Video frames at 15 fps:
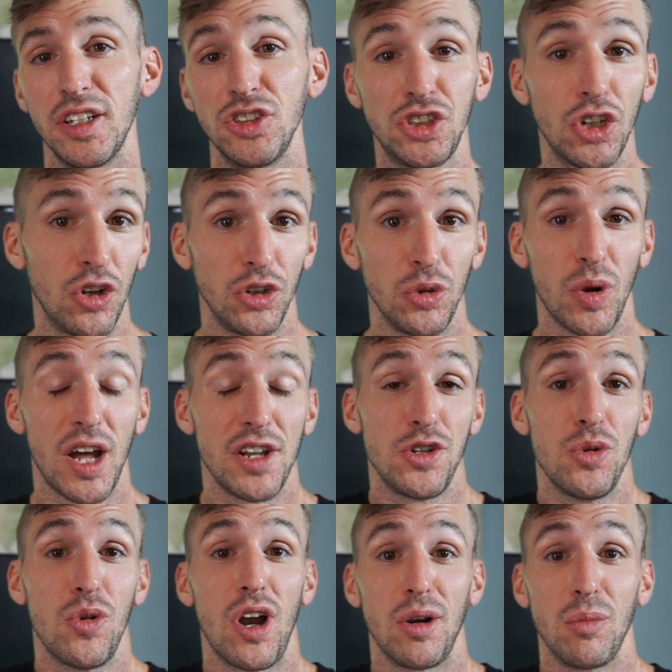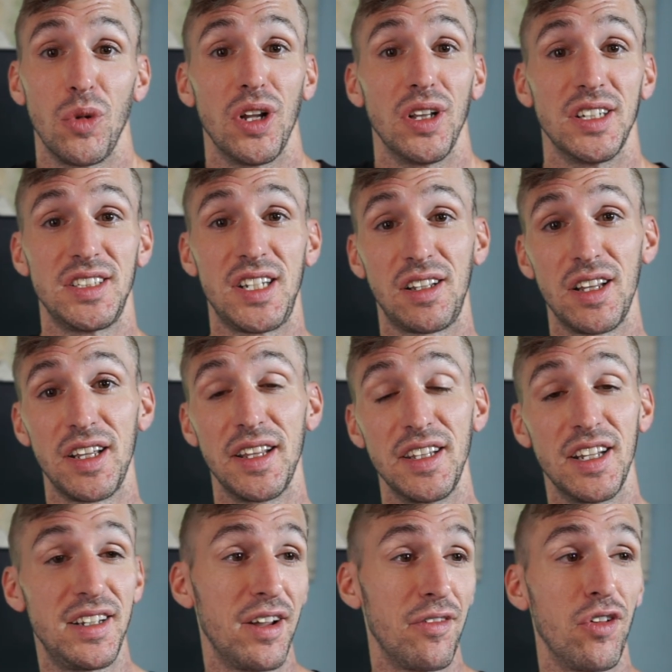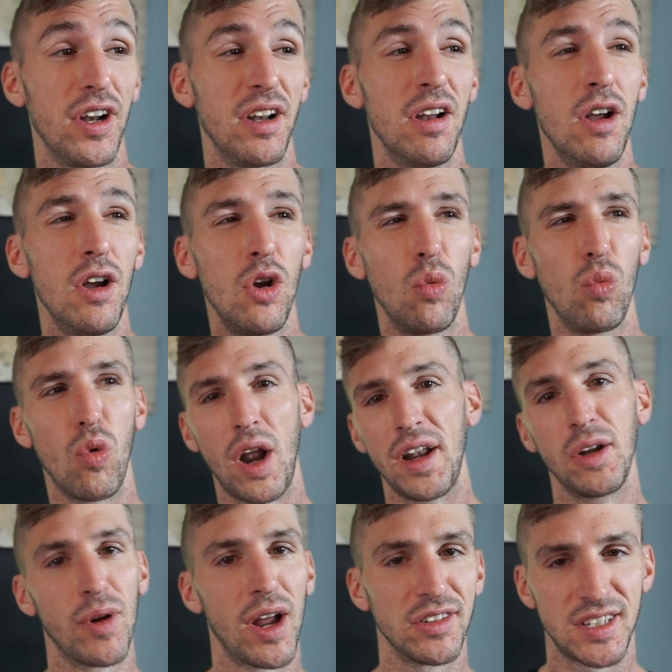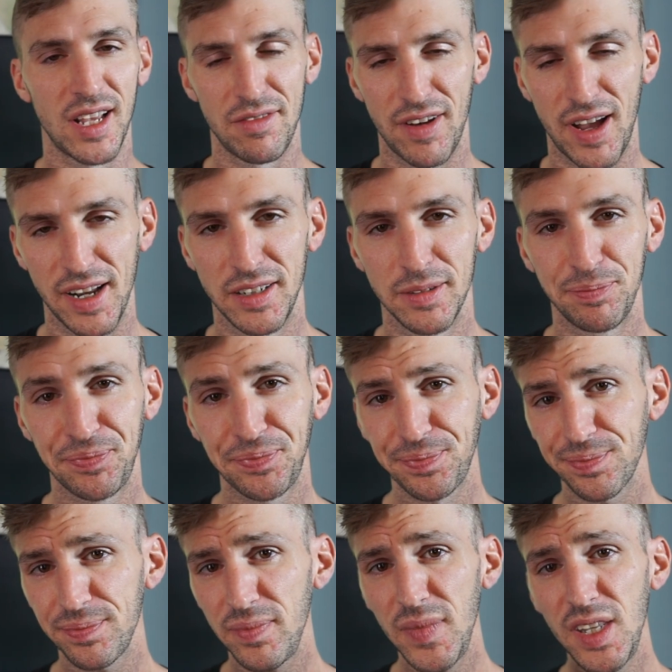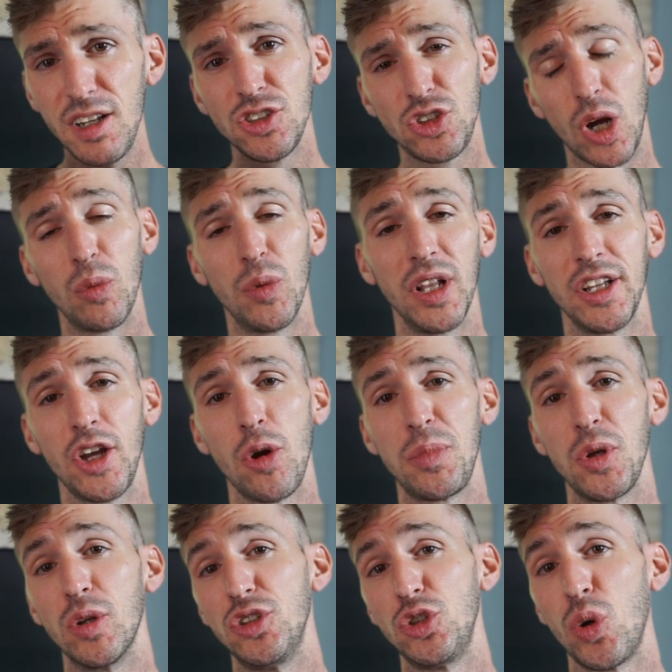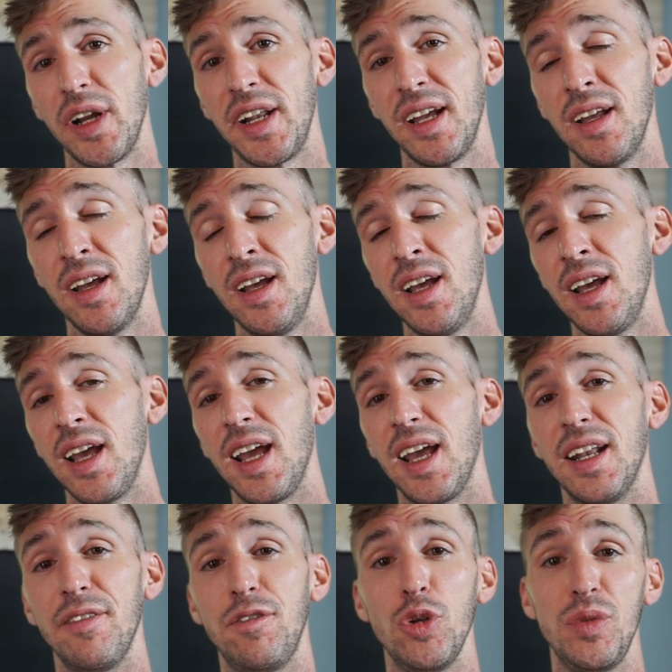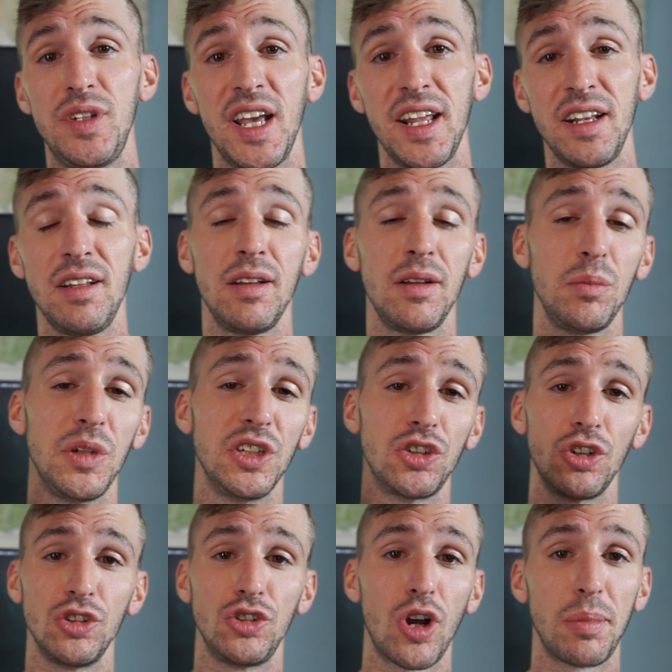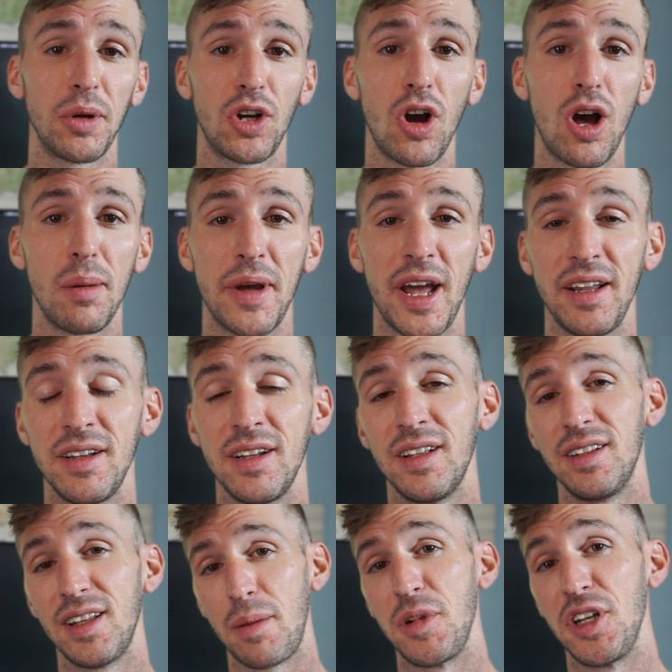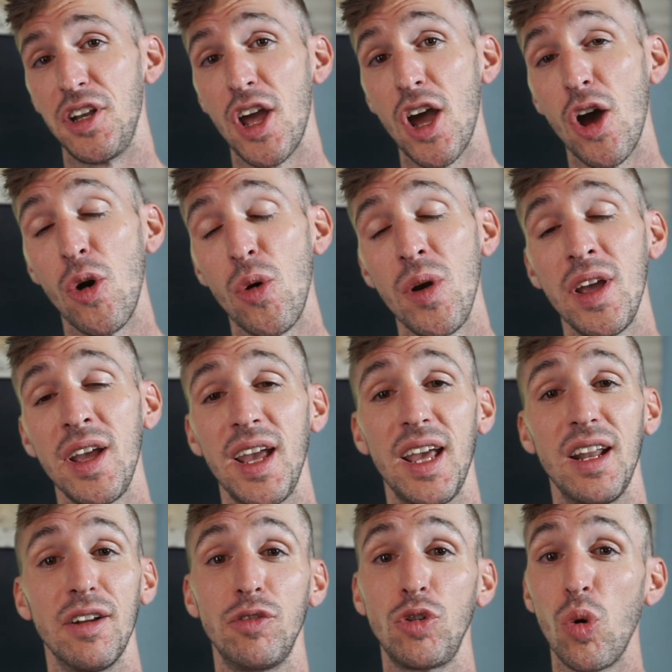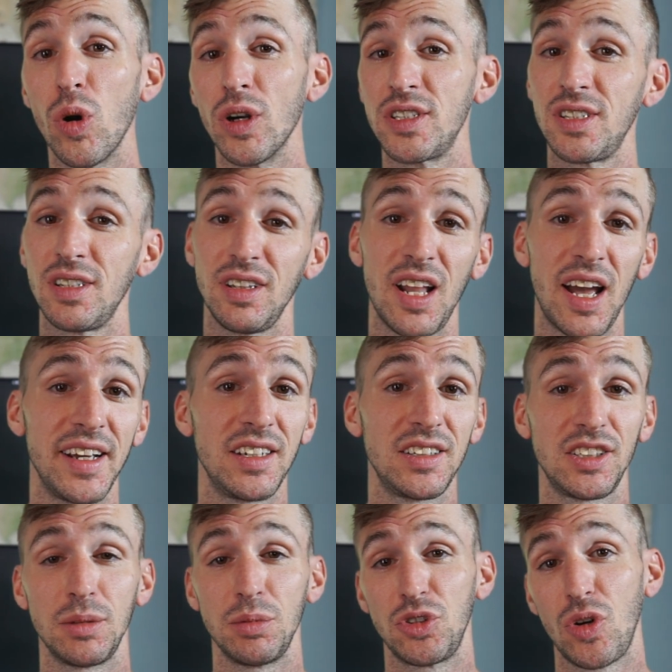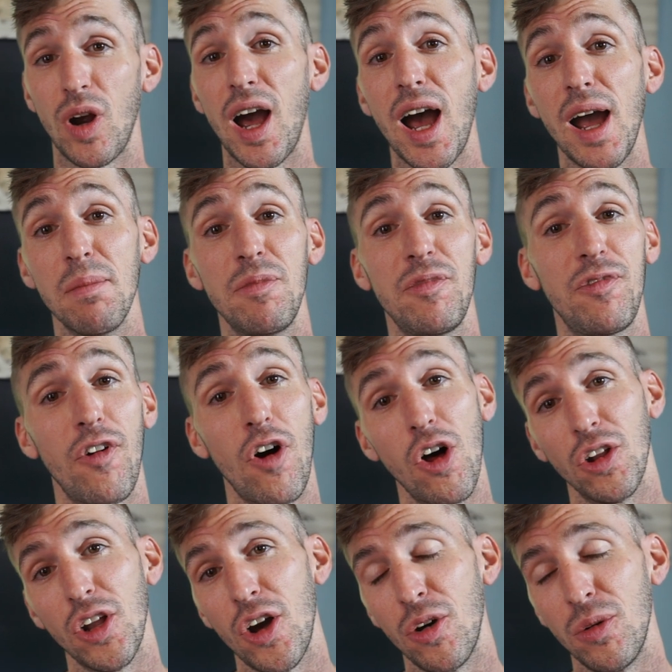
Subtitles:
showing you what I do on them realistically in the different running routes I find. So I really hope you enjoyed it. And if you did, be sure to drop a comment, let me know. And of course, like, subscribe, follow.